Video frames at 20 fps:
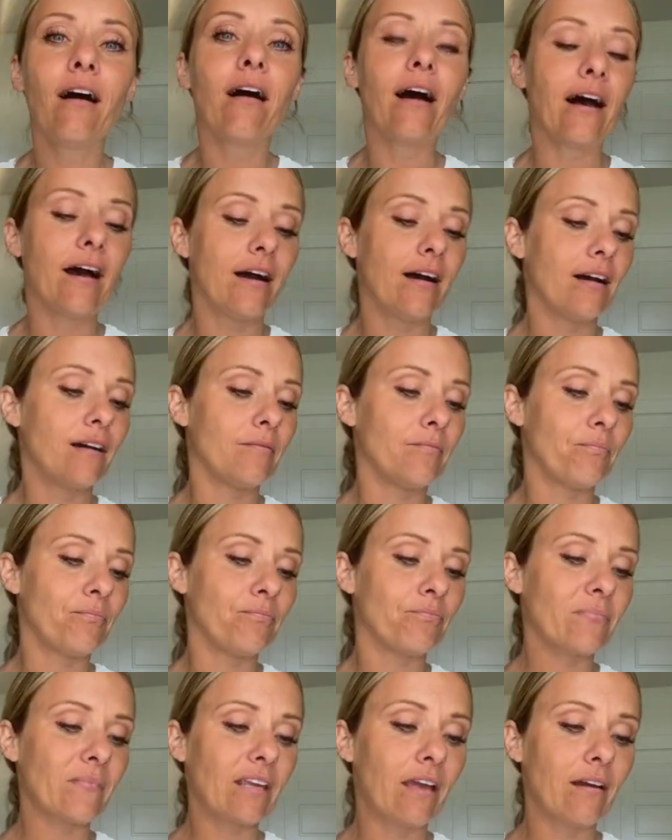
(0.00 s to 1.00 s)
Um,
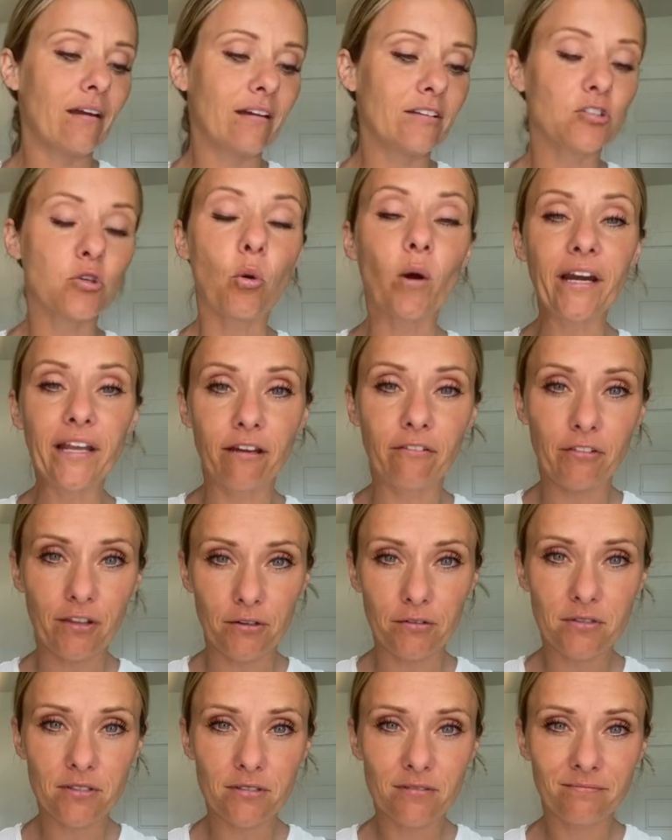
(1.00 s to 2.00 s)
20 of
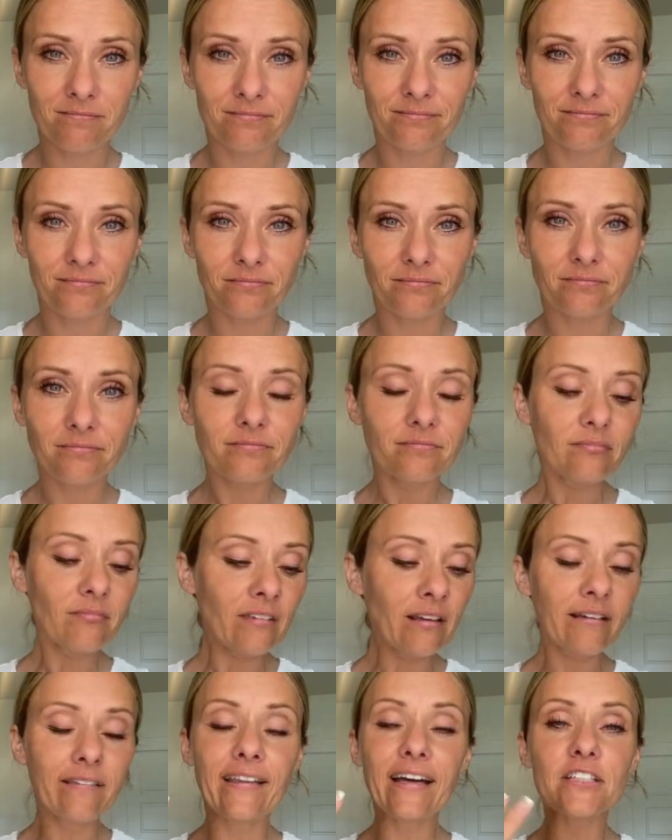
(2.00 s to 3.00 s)
those.
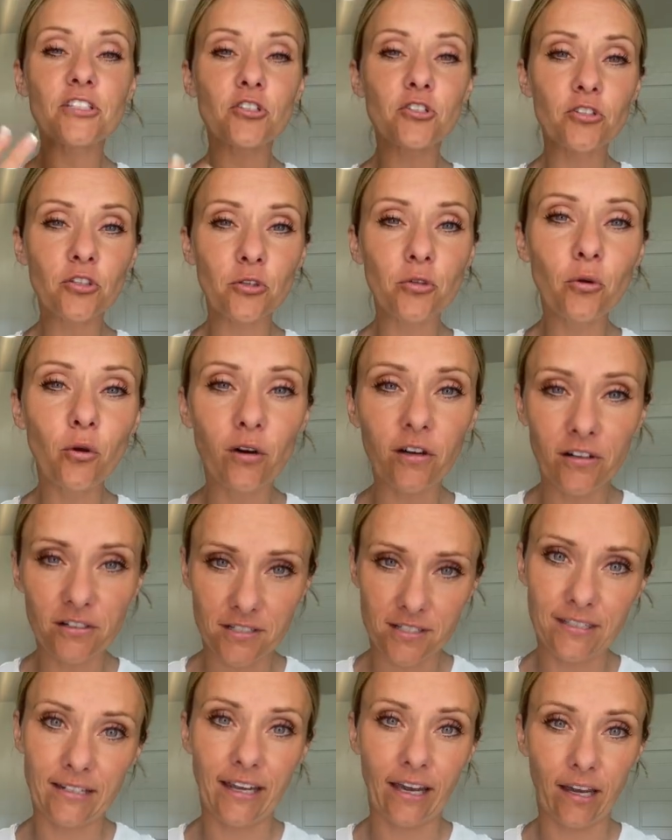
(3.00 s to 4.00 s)
And that's two
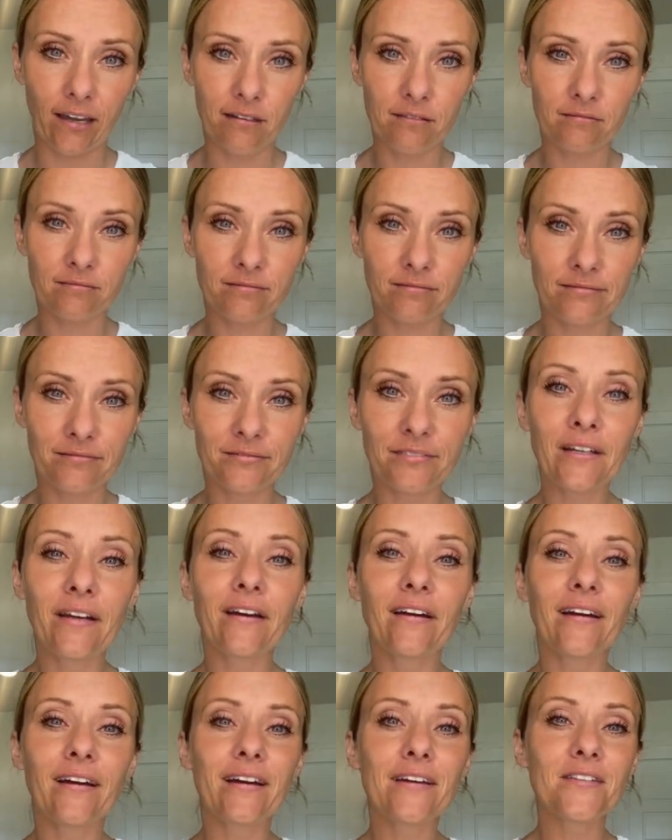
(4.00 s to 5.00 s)
orders a day.
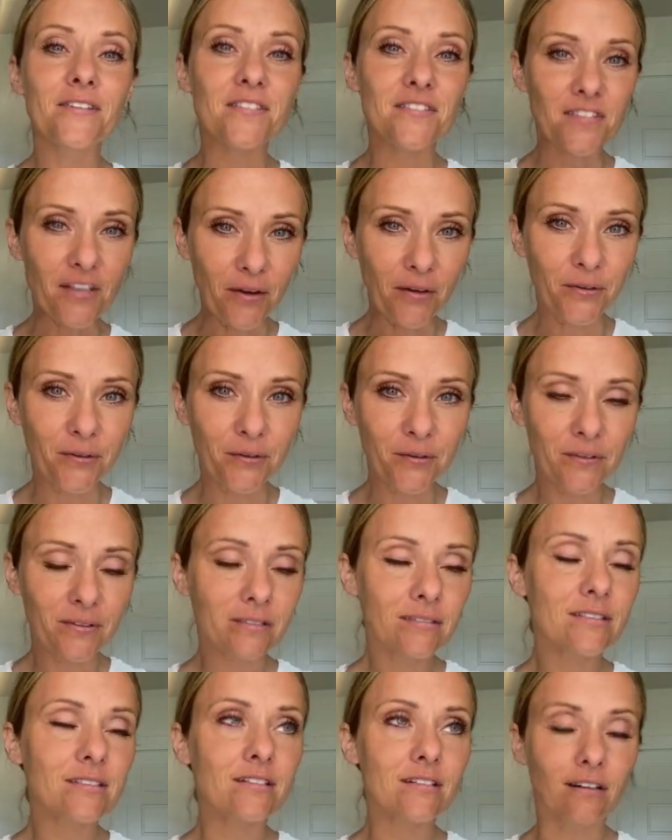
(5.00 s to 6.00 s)
So
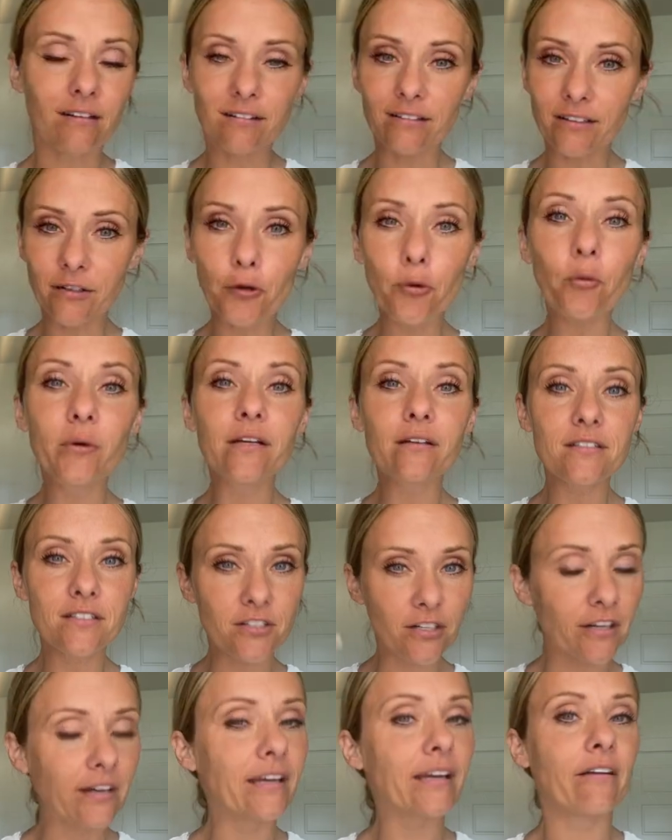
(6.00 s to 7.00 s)
start your wheels
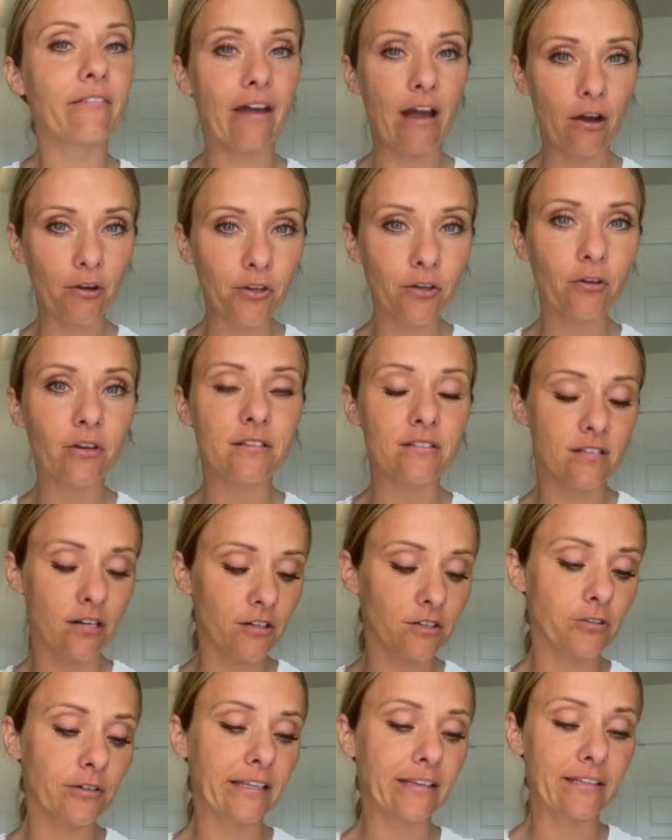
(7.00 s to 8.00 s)
turning of how you can
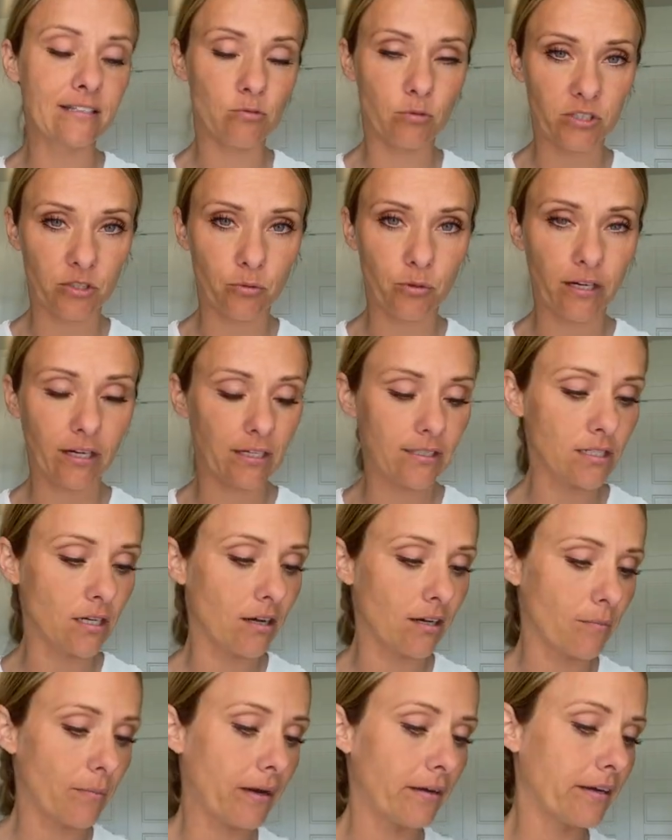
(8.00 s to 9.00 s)
start doing this, which we're going to
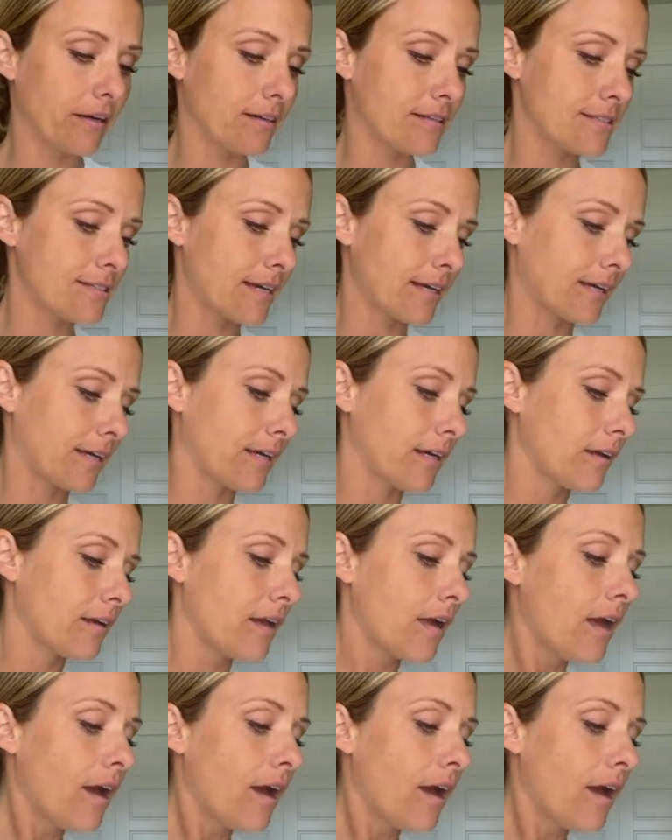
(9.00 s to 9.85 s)
talk about here in a second.